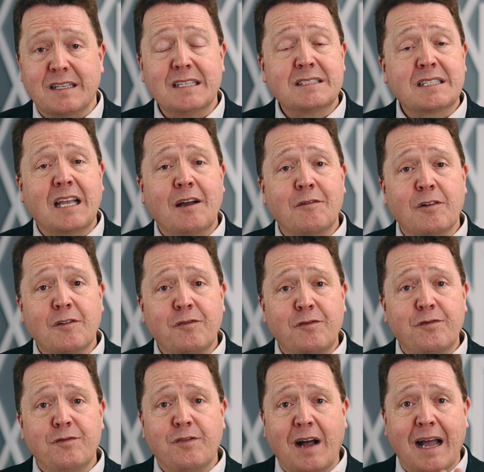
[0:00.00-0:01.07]
Let's cover
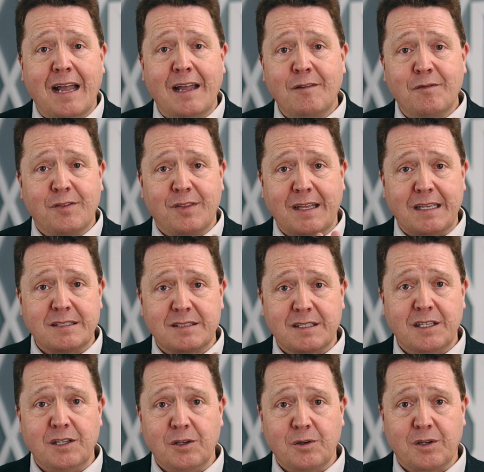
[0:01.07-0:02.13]
five things
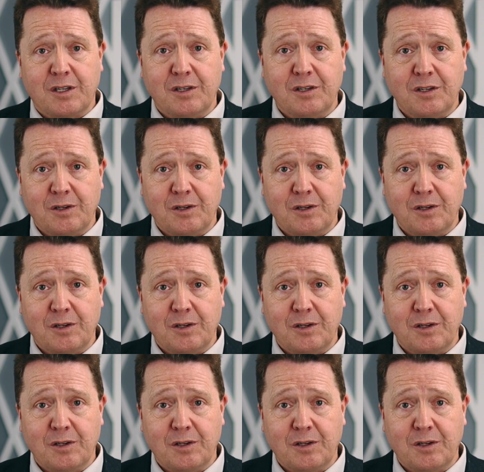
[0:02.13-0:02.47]
that you can